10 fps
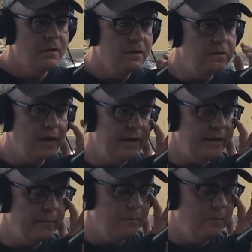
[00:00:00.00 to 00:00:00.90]
trying to
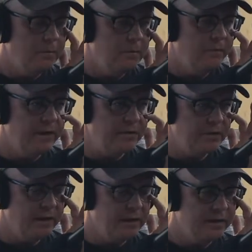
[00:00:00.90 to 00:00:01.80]
get,
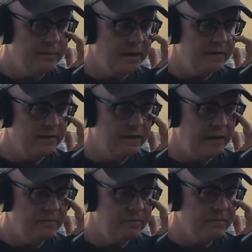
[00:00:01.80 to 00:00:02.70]
eventually I'll get back to
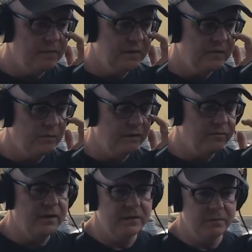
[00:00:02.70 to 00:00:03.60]
that. That sort of
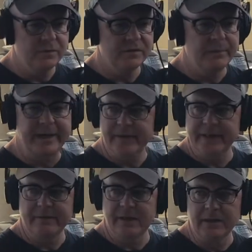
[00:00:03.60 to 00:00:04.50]
like was my
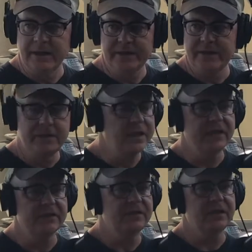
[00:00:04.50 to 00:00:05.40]
thing that I did
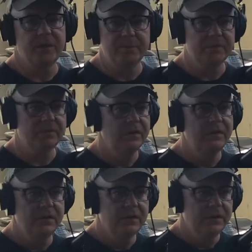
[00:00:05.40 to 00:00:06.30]
nonstop.
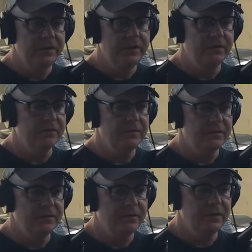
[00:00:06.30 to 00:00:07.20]

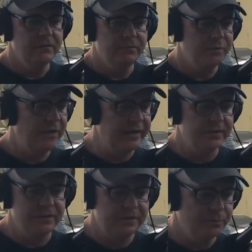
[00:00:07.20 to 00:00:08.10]
I
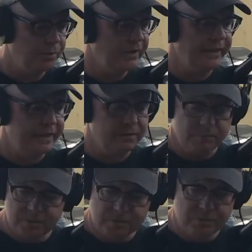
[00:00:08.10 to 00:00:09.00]
practiced and played and
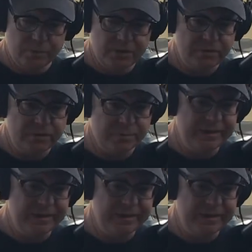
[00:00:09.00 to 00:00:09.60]
was so into it, but